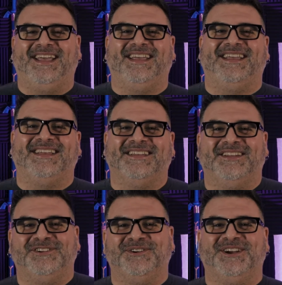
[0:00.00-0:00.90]
Hey,
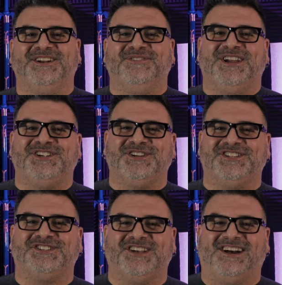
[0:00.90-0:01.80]
your innovation
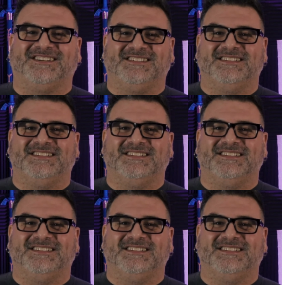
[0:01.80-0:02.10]
sucked.